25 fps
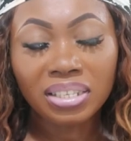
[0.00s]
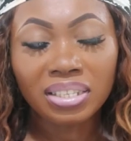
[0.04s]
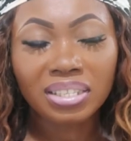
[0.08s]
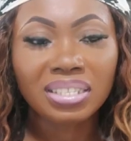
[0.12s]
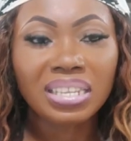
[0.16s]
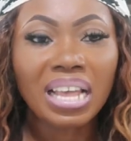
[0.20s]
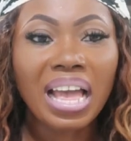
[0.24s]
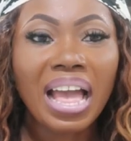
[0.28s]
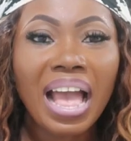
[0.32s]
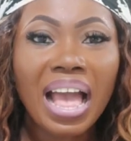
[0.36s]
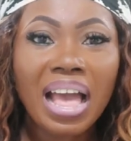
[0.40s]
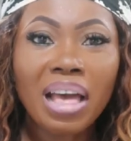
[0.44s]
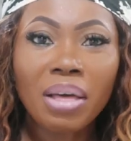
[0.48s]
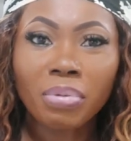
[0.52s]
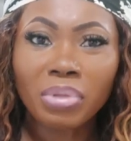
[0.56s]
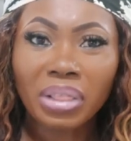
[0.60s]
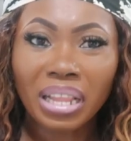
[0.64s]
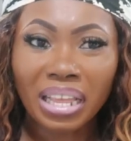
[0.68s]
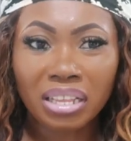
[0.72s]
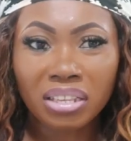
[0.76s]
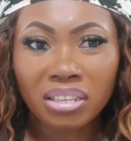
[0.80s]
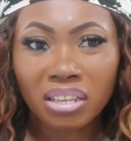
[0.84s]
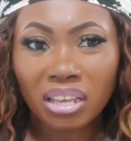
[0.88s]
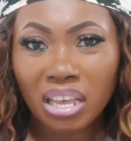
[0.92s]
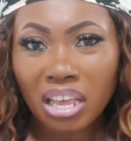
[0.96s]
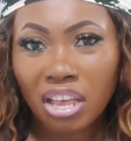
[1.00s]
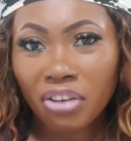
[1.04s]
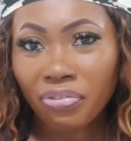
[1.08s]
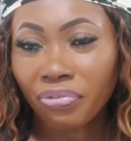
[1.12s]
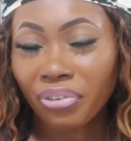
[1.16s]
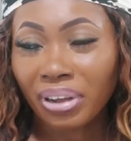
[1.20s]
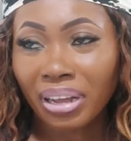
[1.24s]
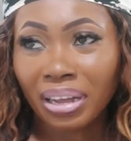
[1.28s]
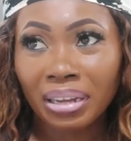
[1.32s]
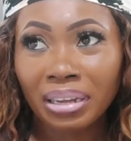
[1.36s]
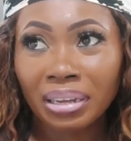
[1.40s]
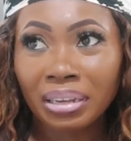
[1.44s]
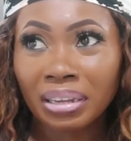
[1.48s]
it. Like if
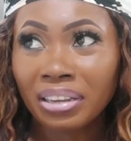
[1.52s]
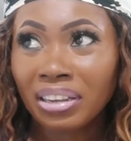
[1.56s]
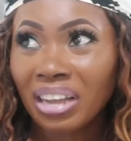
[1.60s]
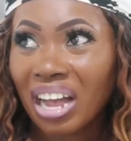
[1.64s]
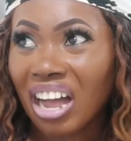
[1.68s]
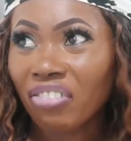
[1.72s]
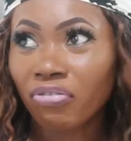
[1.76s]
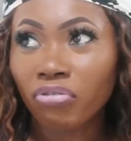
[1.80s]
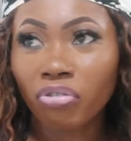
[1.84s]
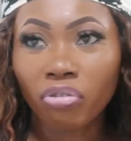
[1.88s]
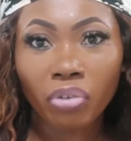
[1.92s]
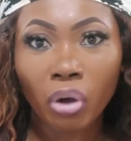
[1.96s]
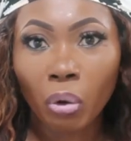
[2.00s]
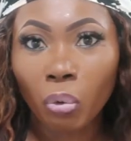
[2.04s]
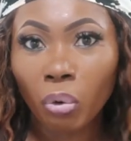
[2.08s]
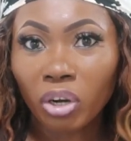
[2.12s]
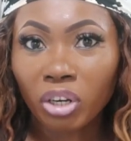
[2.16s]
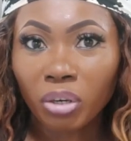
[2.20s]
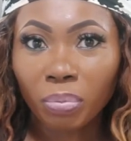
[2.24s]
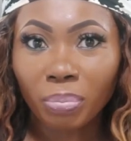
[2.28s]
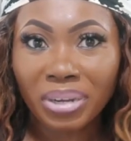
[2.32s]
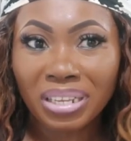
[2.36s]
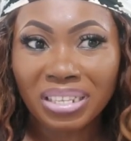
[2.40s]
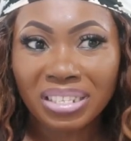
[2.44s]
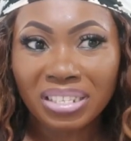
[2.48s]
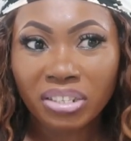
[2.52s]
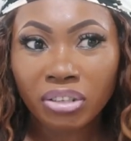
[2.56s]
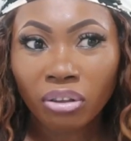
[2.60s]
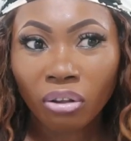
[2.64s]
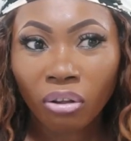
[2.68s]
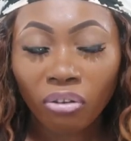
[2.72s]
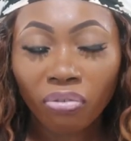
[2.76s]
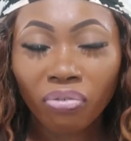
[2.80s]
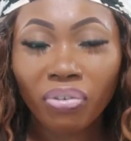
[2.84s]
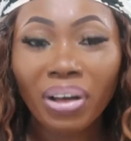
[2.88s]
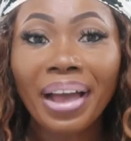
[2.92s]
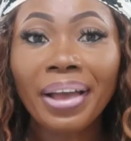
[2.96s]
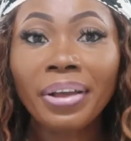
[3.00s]
I have overworked
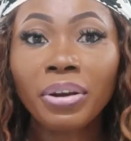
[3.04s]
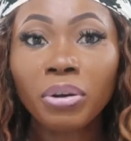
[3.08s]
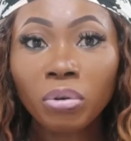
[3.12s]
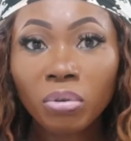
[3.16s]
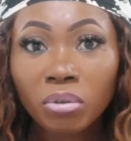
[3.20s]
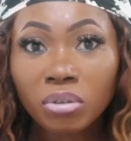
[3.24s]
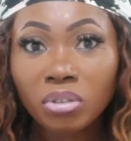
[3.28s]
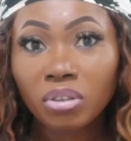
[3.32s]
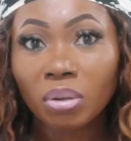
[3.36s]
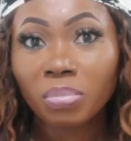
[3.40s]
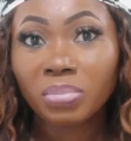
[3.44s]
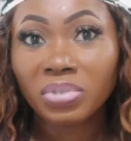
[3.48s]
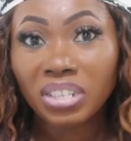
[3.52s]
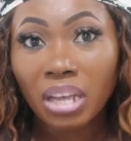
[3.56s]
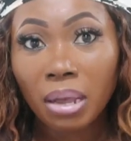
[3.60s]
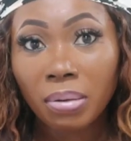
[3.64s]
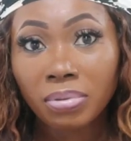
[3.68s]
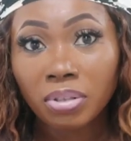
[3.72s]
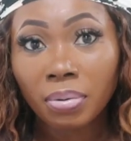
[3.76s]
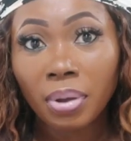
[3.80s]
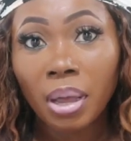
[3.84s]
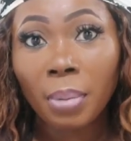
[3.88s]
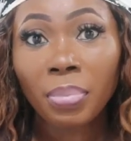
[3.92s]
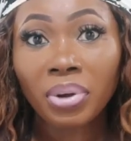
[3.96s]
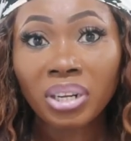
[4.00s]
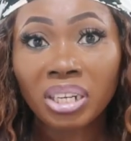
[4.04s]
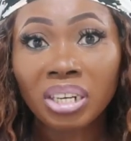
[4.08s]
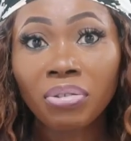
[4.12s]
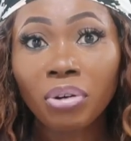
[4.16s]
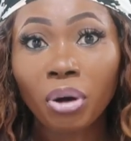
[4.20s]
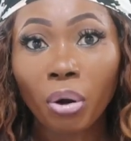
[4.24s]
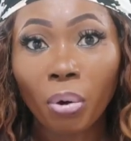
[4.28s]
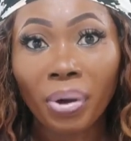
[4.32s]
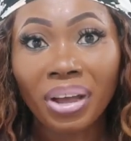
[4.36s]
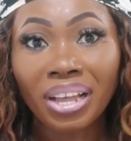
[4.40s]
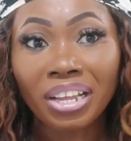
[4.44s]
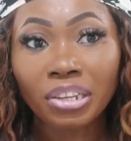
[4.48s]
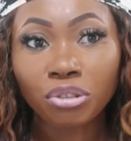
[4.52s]
myself, I know sometimes my body
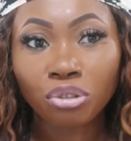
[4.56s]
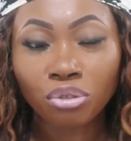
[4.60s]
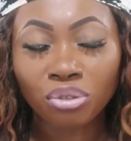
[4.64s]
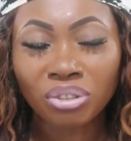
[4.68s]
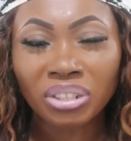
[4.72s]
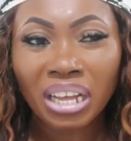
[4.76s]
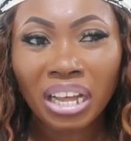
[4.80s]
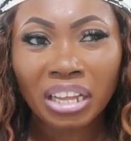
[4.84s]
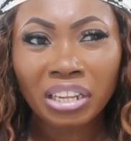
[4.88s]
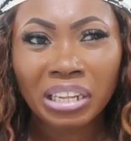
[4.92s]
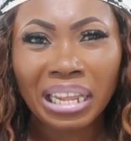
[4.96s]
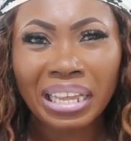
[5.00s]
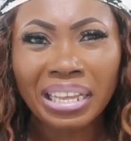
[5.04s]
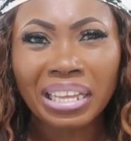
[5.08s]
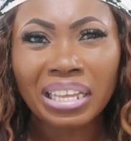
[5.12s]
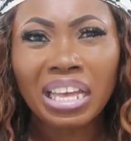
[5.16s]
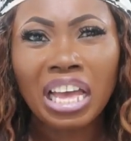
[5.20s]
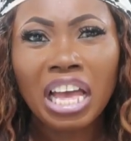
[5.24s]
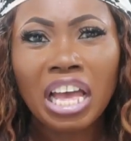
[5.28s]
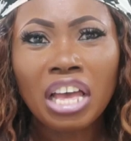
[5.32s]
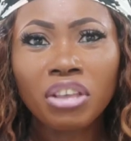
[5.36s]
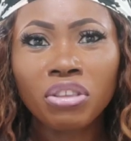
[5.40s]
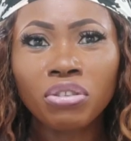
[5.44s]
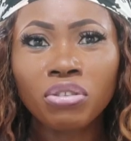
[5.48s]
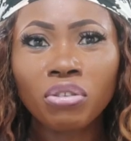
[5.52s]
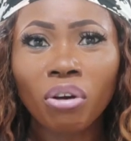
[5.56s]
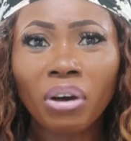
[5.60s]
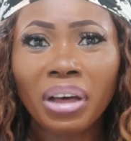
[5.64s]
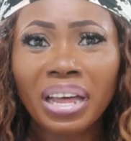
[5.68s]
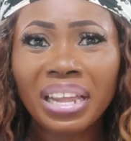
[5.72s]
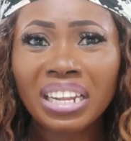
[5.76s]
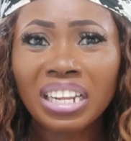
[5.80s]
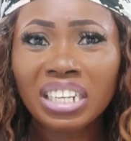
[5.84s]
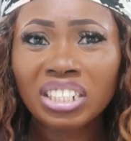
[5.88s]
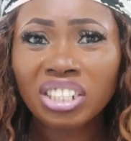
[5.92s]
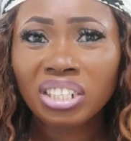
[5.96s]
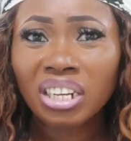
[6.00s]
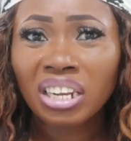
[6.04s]
requires sugar. Like your
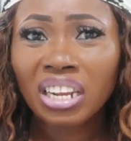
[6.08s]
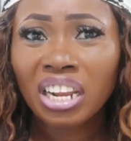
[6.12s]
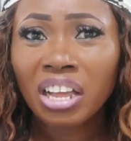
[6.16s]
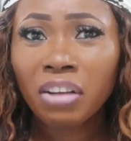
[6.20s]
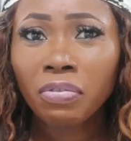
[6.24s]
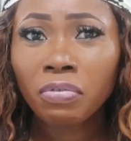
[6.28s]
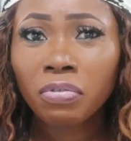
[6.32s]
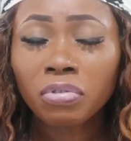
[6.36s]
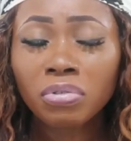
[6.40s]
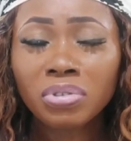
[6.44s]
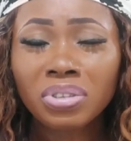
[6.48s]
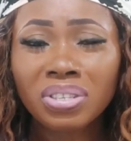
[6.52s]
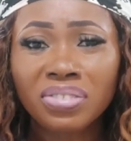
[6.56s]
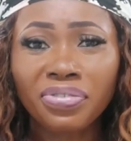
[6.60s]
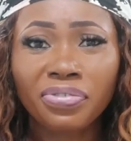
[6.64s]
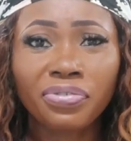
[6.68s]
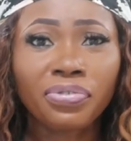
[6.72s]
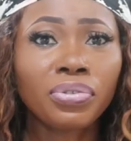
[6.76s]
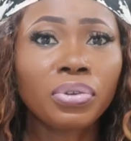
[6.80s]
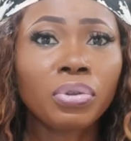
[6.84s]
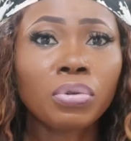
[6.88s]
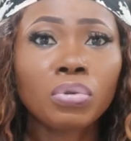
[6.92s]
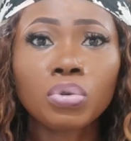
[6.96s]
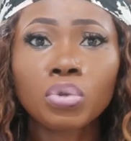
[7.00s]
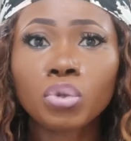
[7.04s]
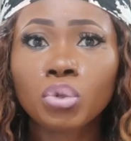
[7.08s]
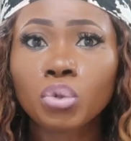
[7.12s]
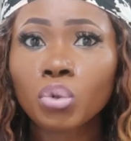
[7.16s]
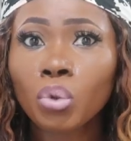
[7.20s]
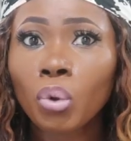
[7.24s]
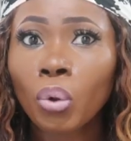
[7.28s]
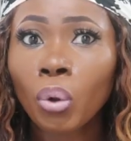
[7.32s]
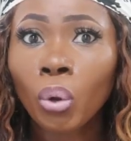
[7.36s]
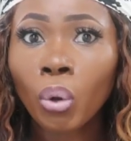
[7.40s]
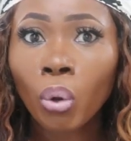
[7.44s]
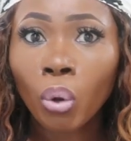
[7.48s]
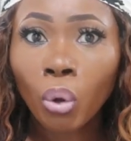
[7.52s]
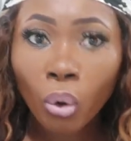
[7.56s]
energy levels feel
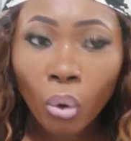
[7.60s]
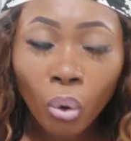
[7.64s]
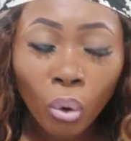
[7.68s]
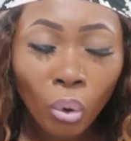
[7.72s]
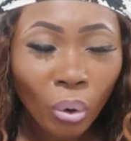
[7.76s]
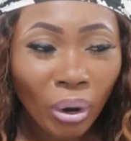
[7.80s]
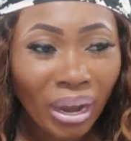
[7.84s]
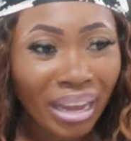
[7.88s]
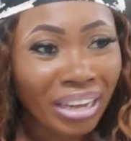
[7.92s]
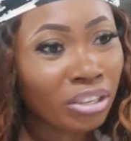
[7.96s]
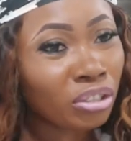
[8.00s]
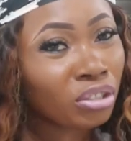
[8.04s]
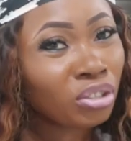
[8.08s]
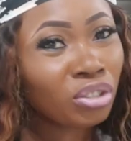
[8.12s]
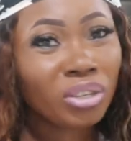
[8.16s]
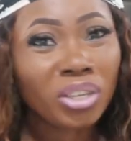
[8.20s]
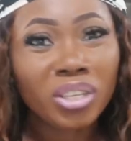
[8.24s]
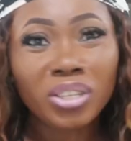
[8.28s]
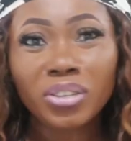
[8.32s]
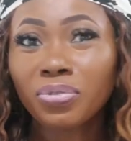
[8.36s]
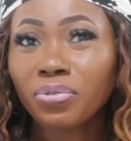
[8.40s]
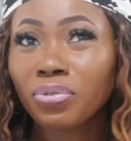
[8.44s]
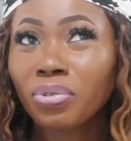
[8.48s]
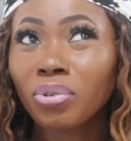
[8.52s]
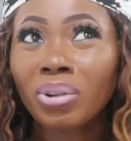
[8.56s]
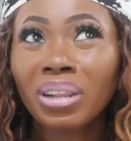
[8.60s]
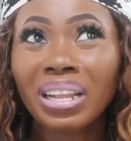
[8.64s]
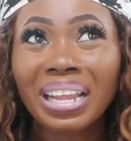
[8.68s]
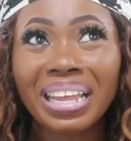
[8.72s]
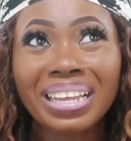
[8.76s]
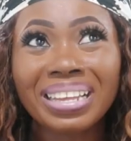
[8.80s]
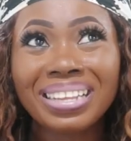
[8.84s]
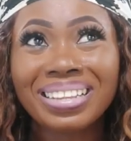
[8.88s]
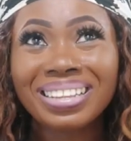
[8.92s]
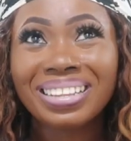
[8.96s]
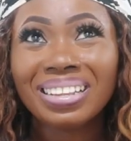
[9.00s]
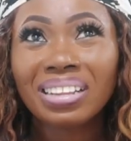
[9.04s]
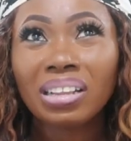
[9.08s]
so low and you just feel
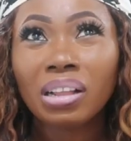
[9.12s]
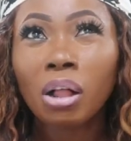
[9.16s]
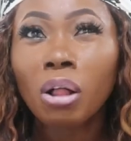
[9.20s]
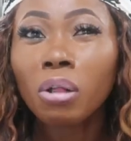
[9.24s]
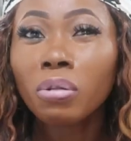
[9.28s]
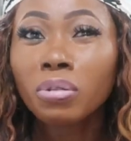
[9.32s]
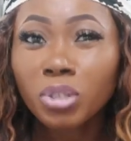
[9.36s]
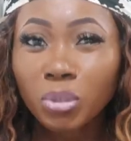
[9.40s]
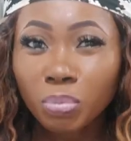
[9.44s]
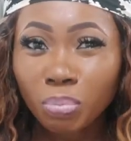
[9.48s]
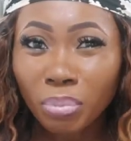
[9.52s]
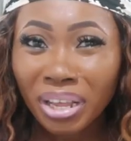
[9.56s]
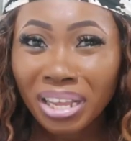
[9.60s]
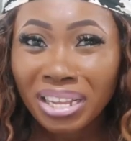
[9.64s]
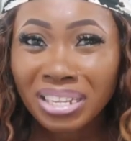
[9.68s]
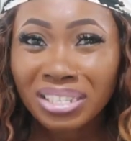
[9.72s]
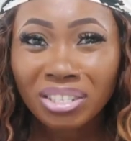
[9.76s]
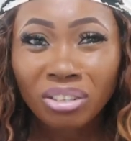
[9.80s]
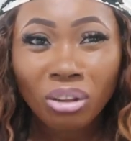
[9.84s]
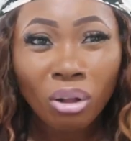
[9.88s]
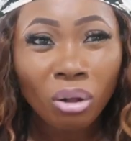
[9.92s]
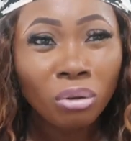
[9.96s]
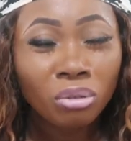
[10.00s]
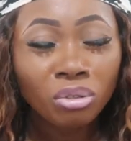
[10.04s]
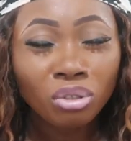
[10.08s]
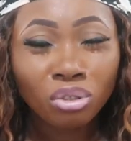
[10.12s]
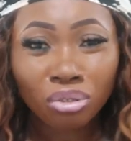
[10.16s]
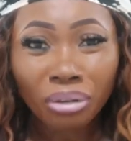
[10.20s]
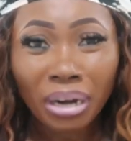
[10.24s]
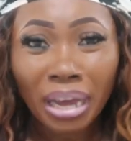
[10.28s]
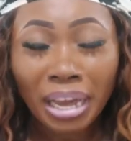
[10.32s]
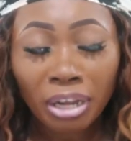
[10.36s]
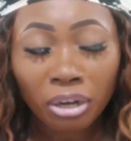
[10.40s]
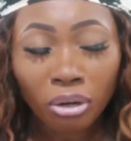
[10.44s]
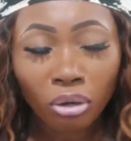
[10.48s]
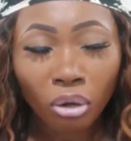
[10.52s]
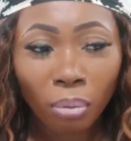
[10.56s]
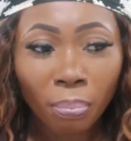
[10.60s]
like all spent, all
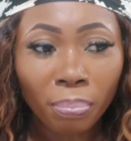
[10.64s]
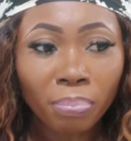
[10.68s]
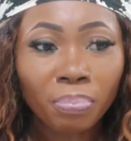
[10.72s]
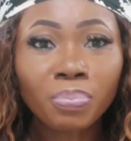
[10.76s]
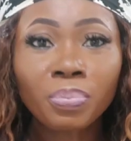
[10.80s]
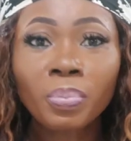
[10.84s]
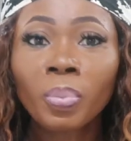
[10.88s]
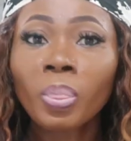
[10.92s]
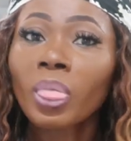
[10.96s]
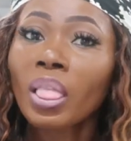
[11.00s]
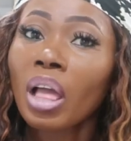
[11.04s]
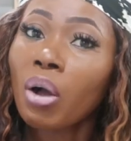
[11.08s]
dried up.